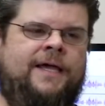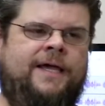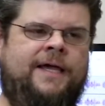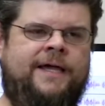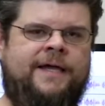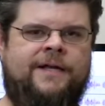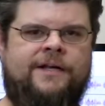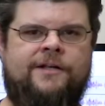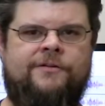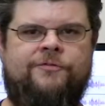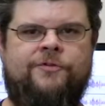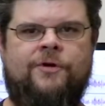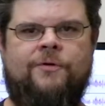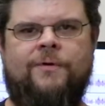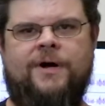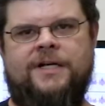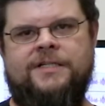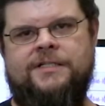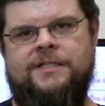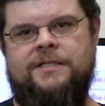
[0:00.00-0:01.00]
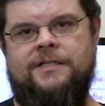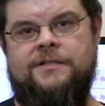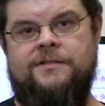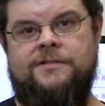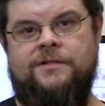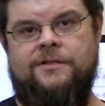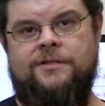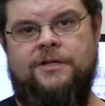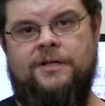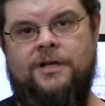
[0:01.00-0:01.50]
And if you're watching
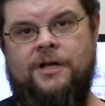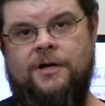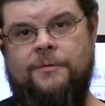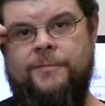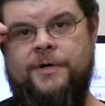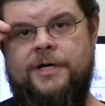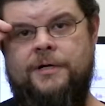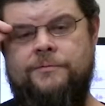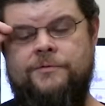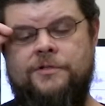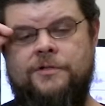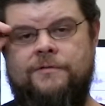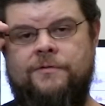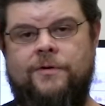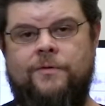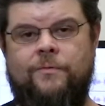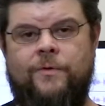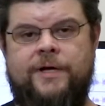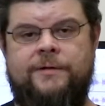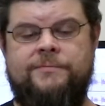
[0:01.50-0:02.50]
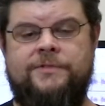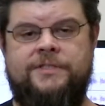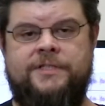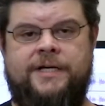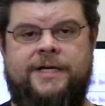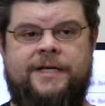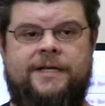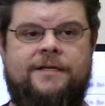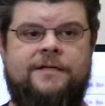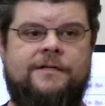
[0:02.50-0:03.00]
this on the Longmont Observer
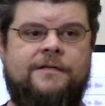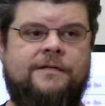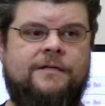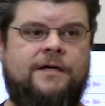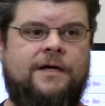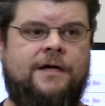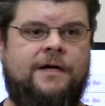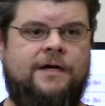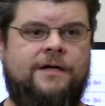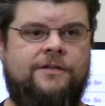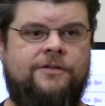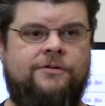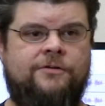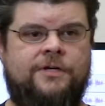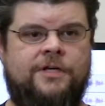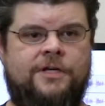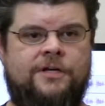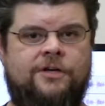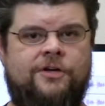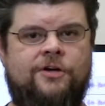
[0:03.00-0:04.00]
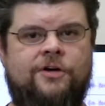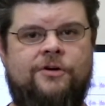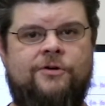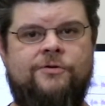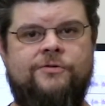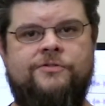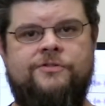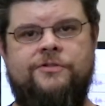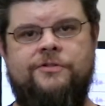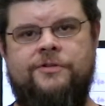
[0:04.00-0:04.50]
website, you can
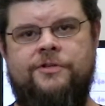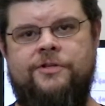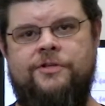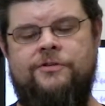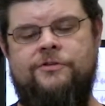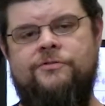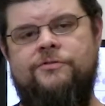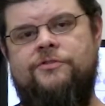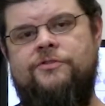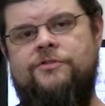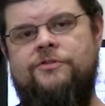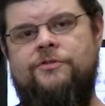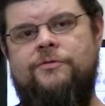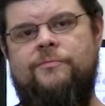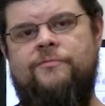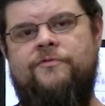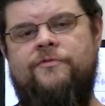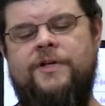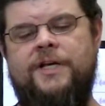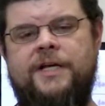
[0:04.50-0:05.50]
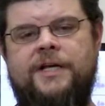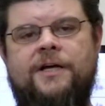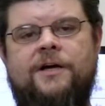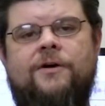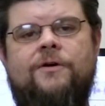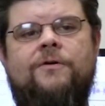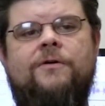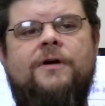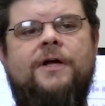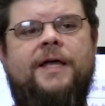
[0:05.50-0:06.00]
go to the YouTube
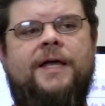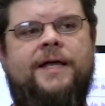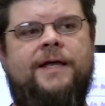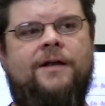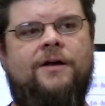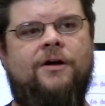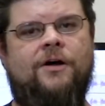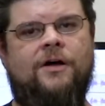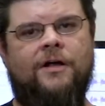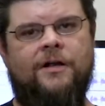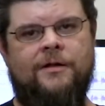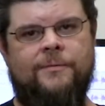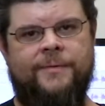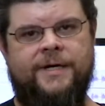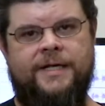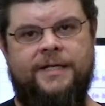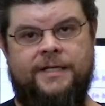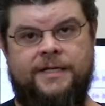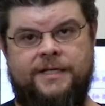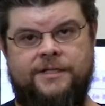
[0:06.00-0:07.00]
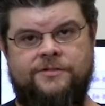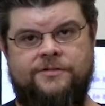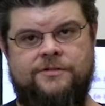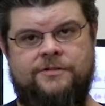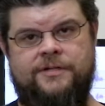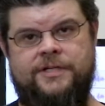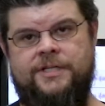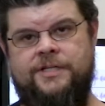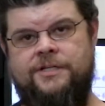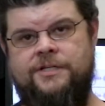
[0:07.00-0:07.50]
video, and all of my links
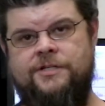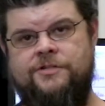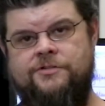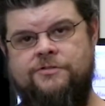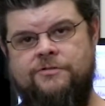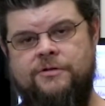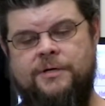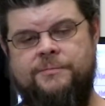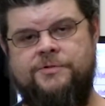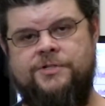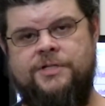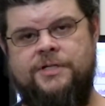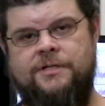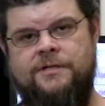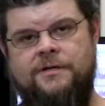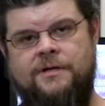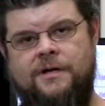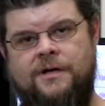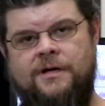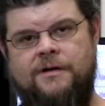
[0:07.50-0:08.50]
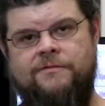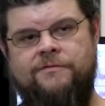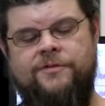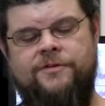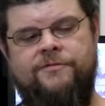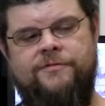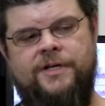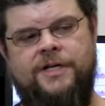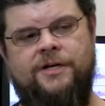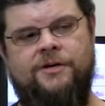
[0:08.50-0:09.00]
are in the description of
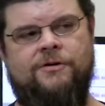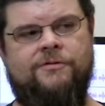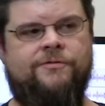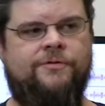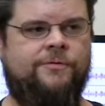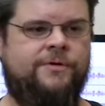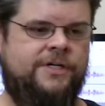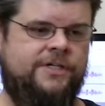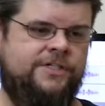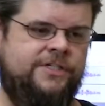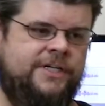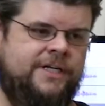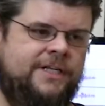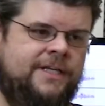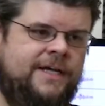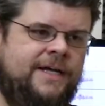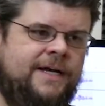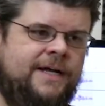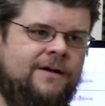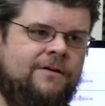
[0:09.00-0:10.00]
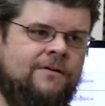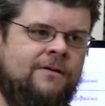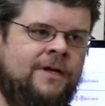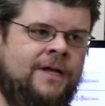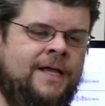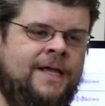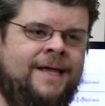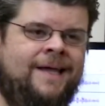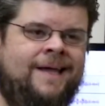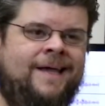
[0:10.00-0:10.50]
the video if you want to check that out.
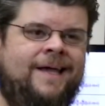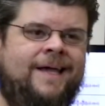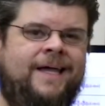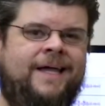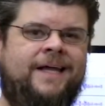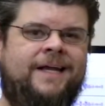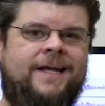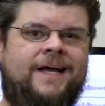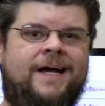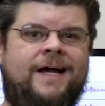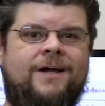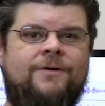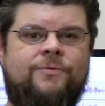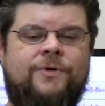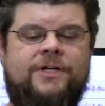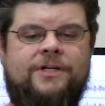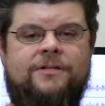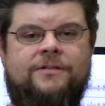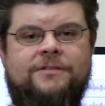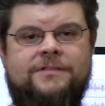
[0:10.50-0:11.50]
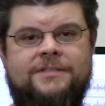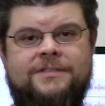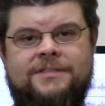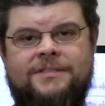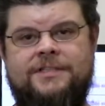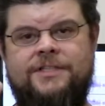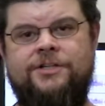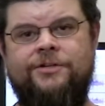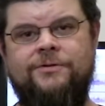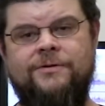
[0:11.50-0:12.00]
And I will
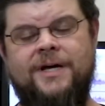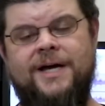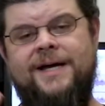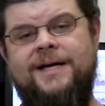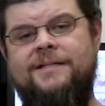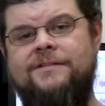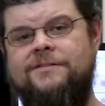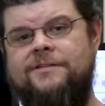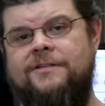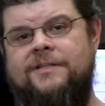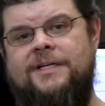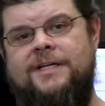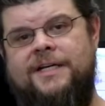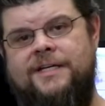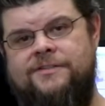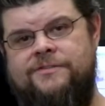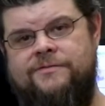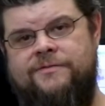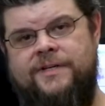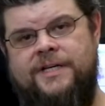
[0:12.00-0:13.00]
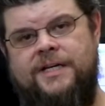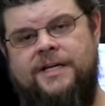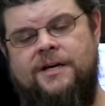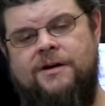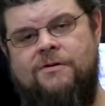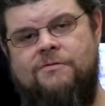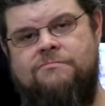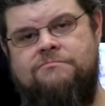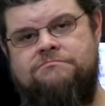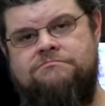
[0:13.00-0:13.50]
see you guys on the next
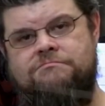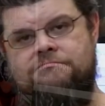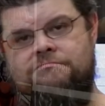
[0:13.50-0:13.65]
video.